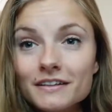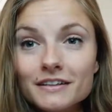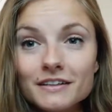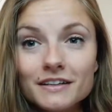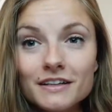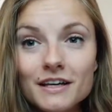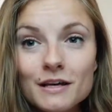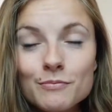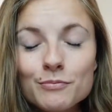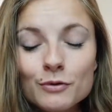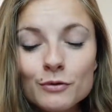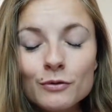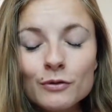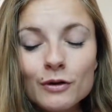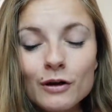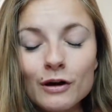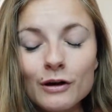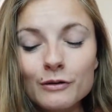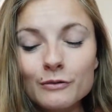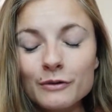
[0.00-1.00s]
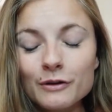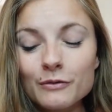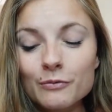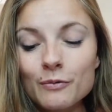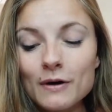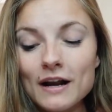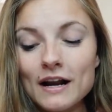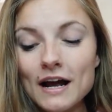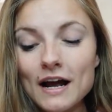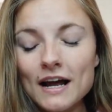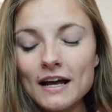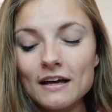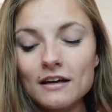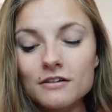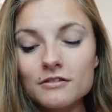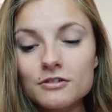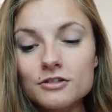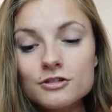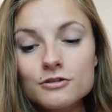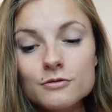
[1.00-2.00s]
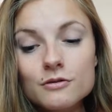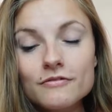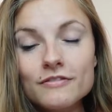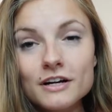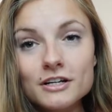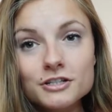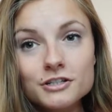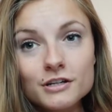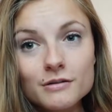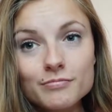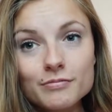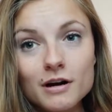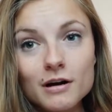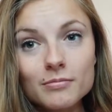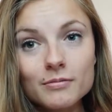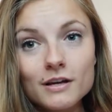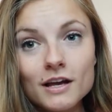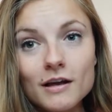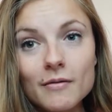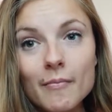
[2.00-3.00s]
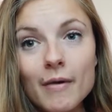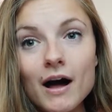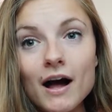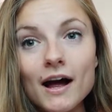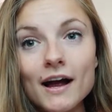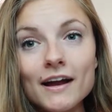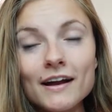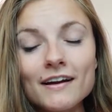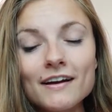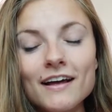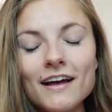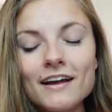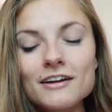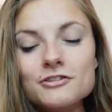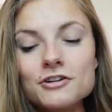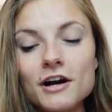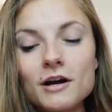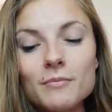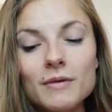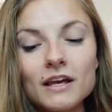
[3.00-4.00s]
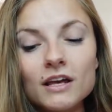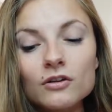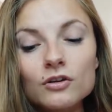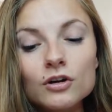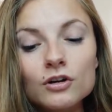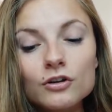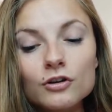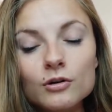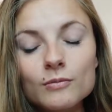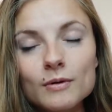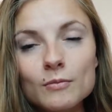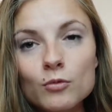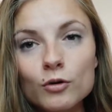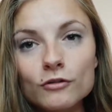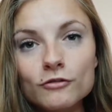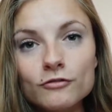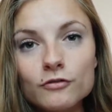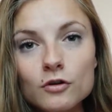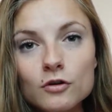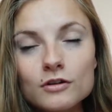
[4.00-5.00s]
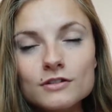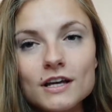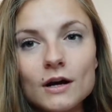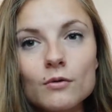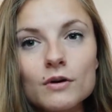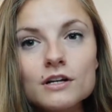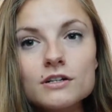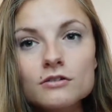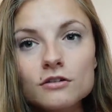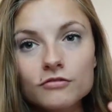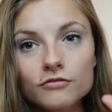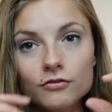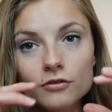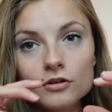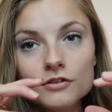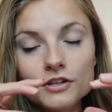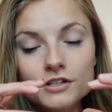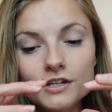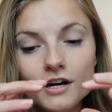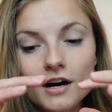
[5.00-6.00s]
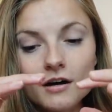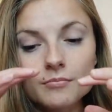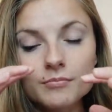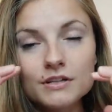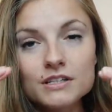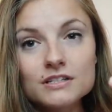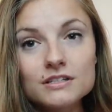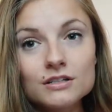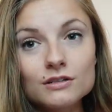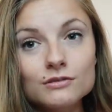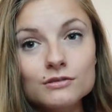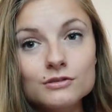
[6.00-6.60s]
keep you along with when I do eventually propagate mine and try and make it look a little bit more full, because I want it to look full at the top but still